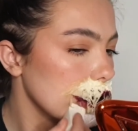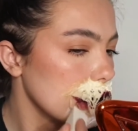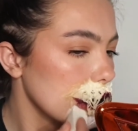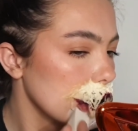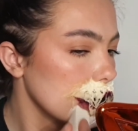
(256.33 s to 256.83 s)

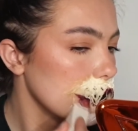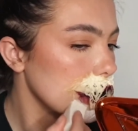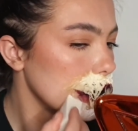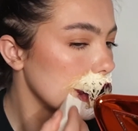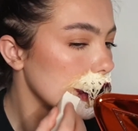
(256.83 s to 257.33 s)
Then I just
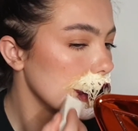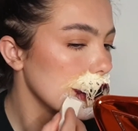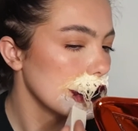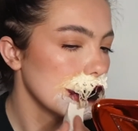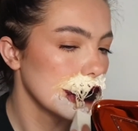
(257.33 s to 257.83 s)
dried down
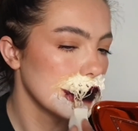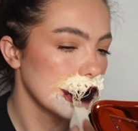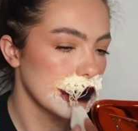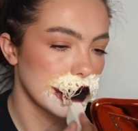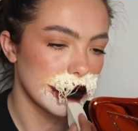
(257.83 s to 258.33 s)
that liquid
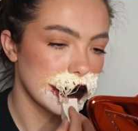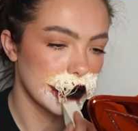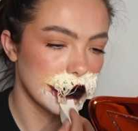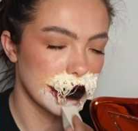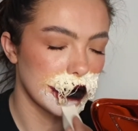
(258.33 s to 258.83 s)
latex on the
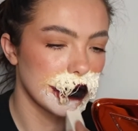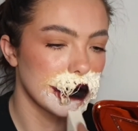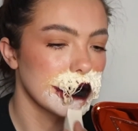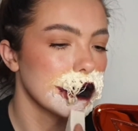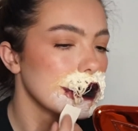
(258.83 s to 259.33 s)
top
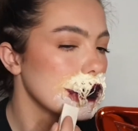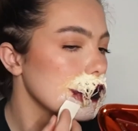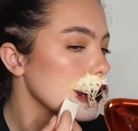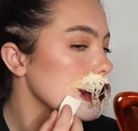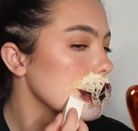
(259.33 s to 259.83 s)
lip, and I'm
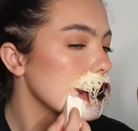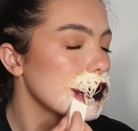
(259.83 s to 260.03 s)
just doing the